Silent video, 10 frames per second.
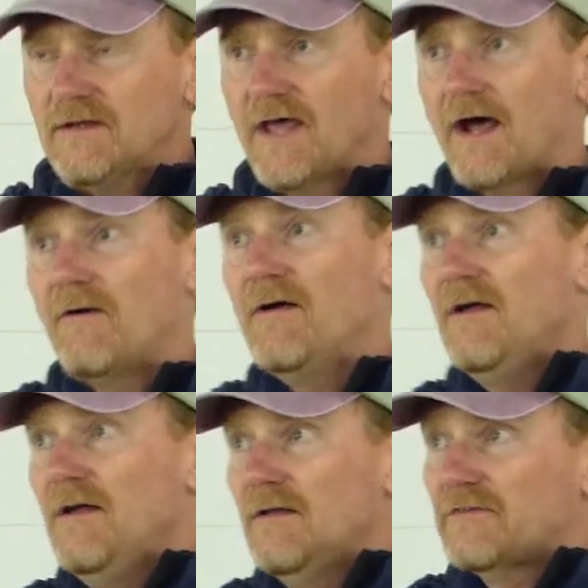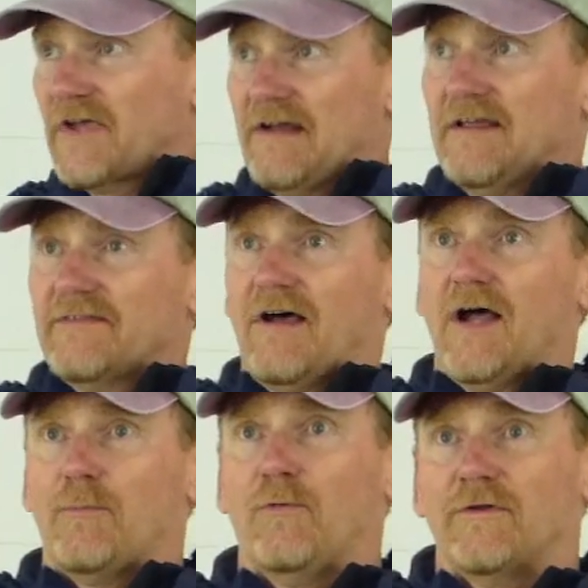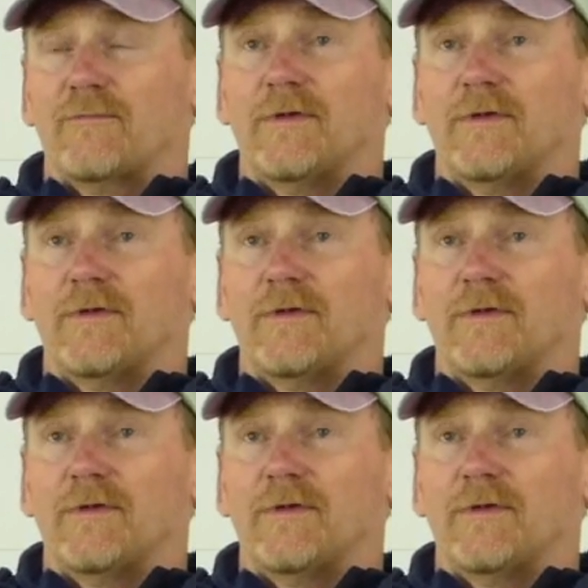Now, to kind of hit the high points,